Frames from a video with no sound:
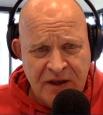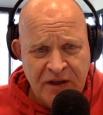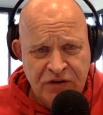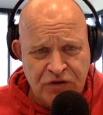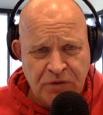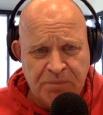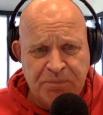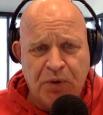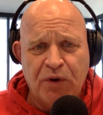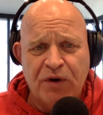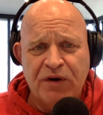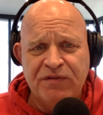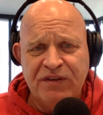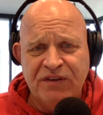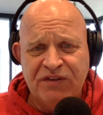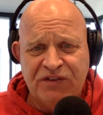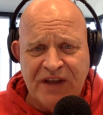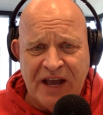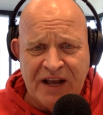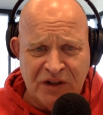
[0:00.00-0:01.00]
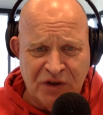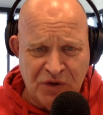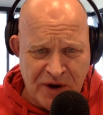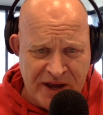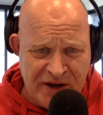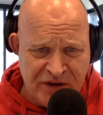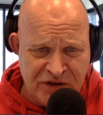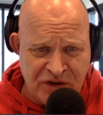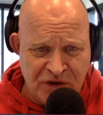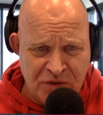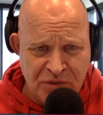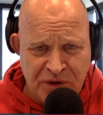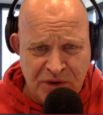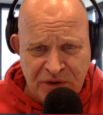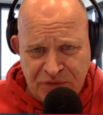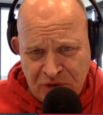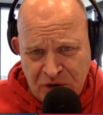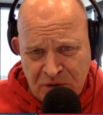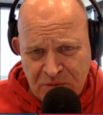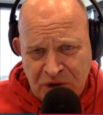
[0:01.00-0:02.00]
Supported this declaration with a
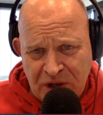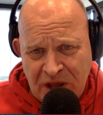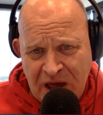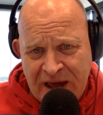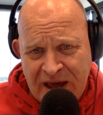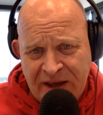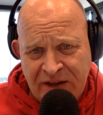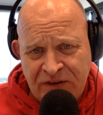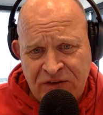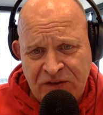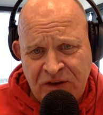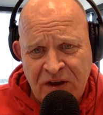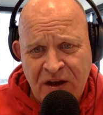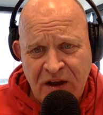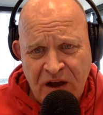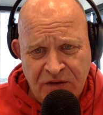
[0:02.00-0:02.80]
firm reliance